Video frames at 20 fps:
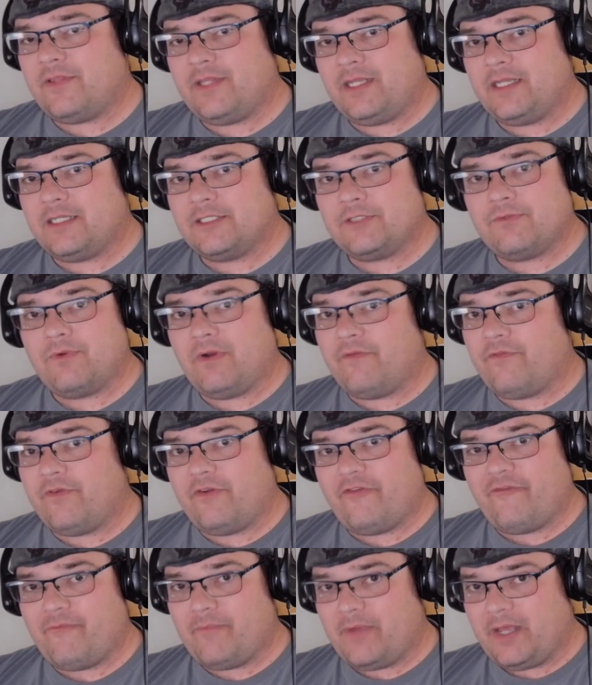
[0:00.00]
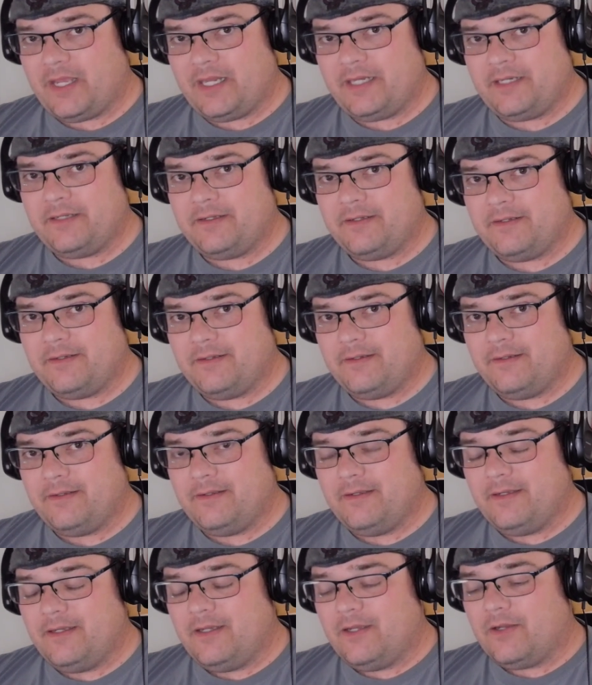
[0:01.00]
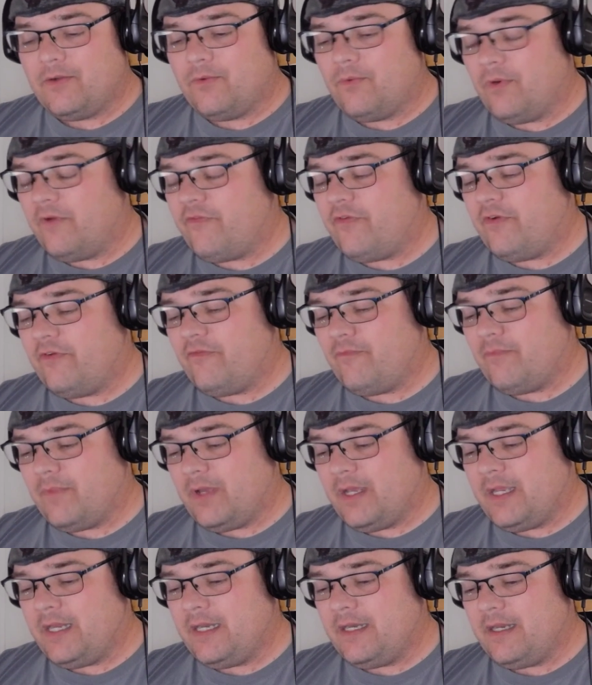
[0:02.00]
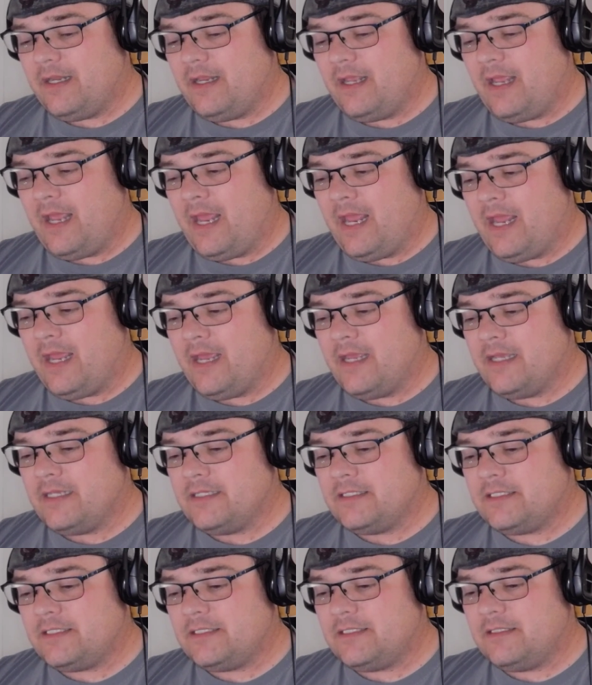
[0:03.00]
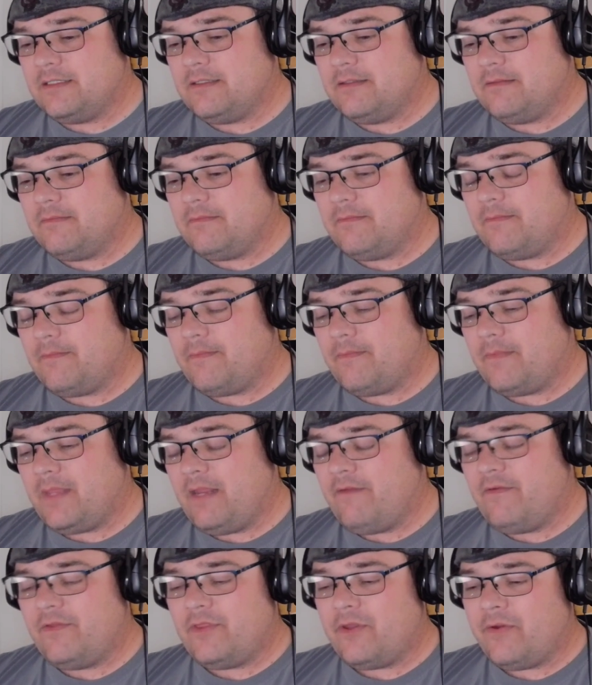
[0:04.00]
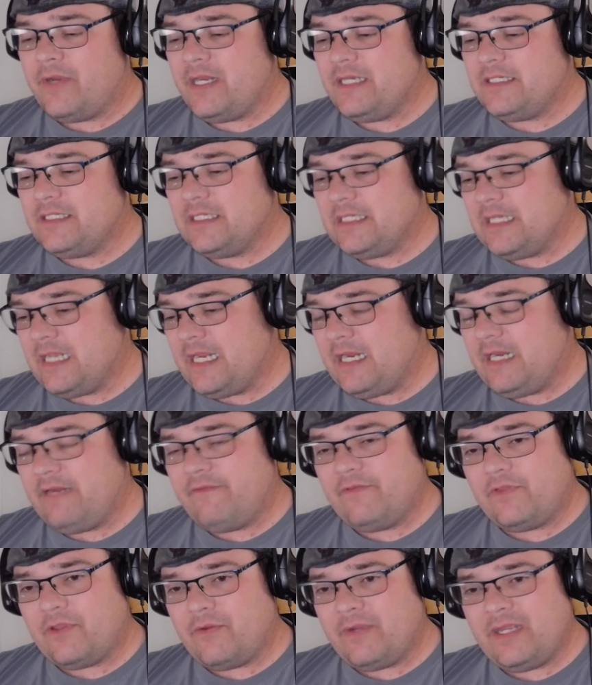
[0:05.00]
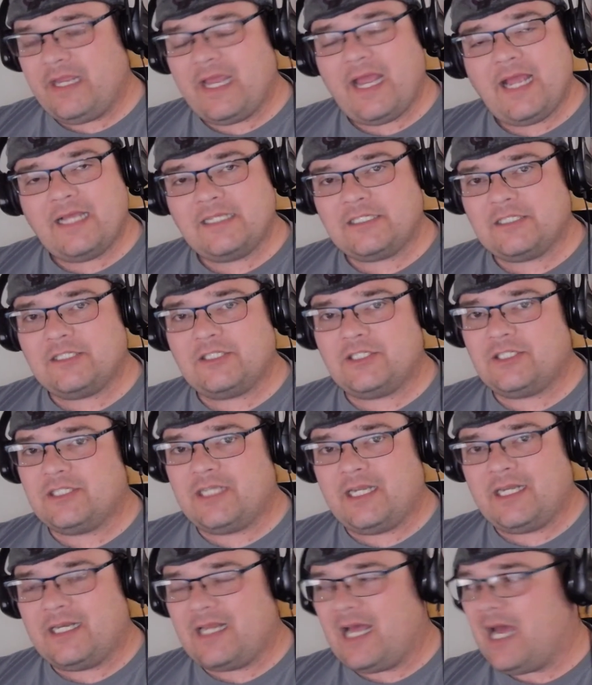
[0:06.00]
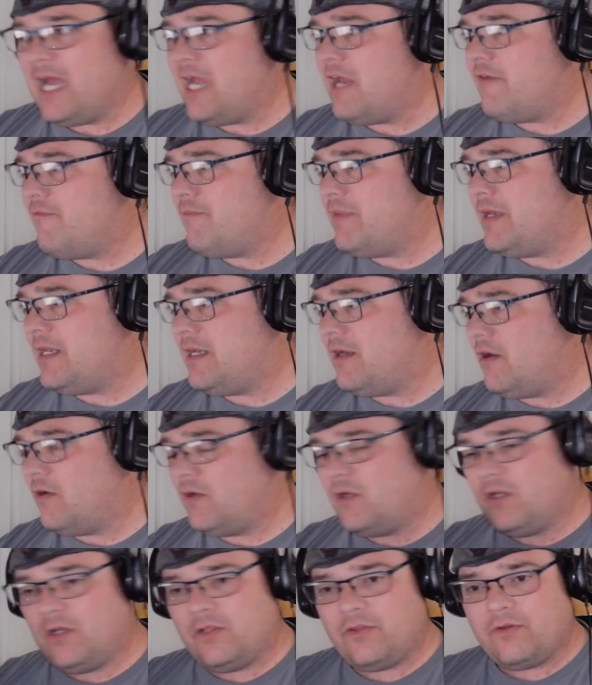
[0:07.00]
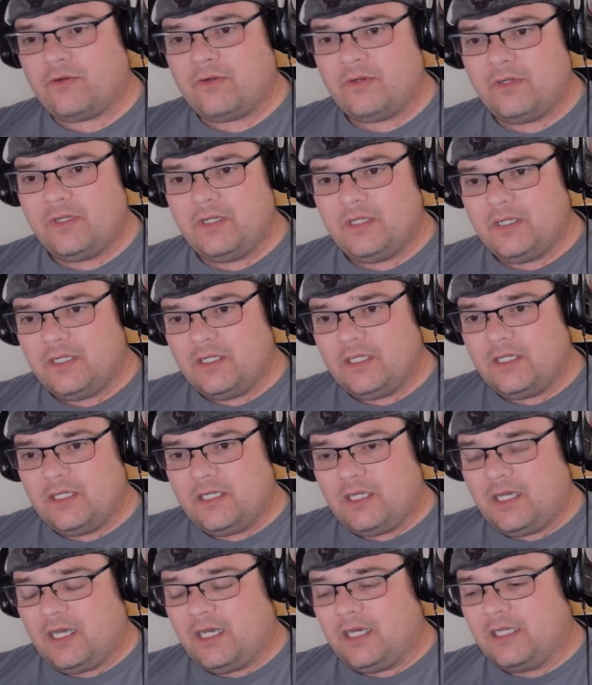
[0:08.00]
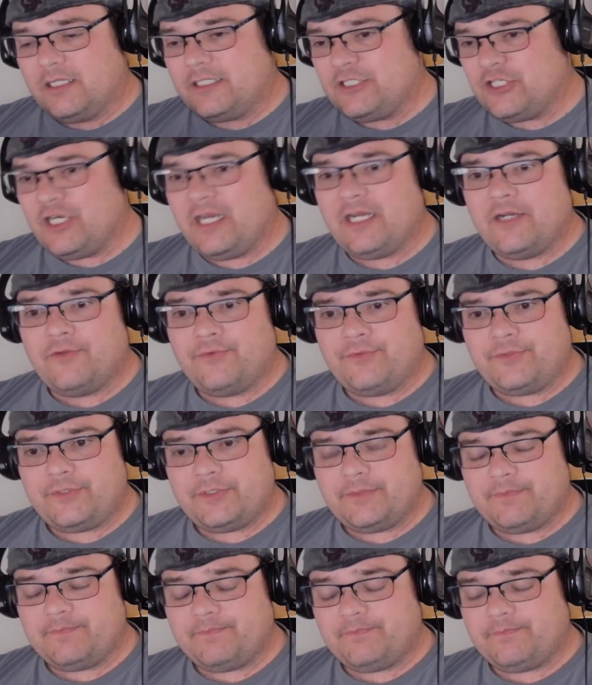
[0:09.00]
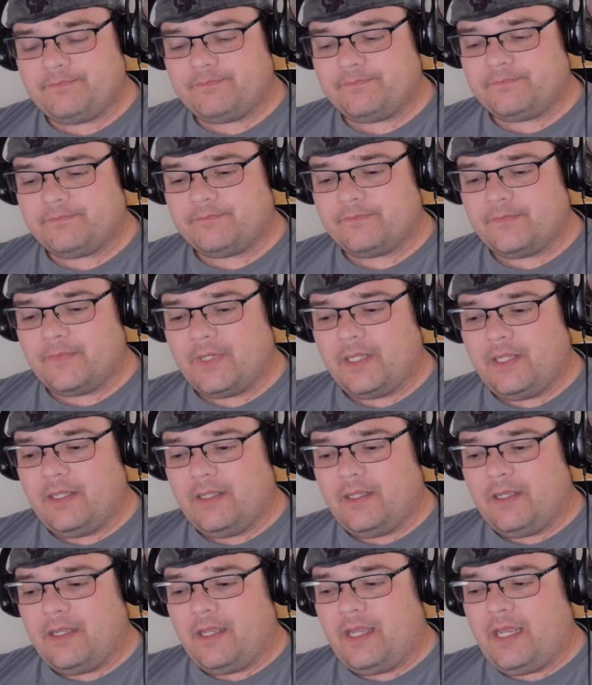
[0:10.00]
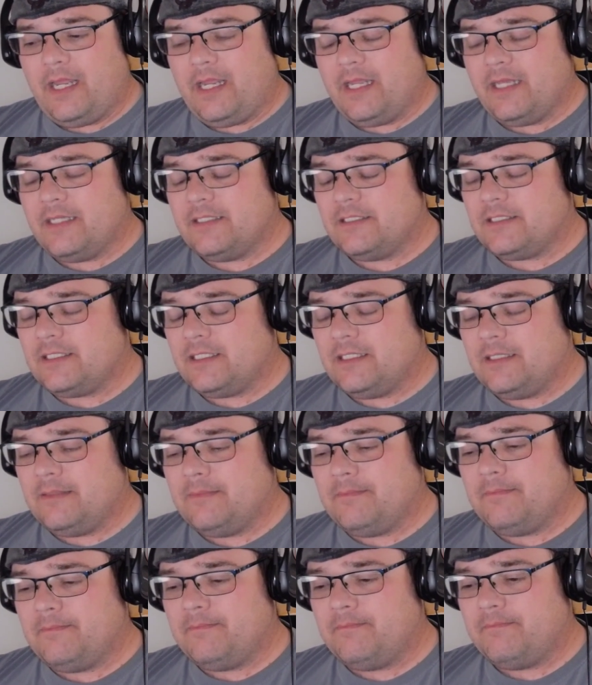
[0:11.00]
is Griffin of Might. Griffin of Might has, even though he did, even though he hasn't said it, I have been on other channels, and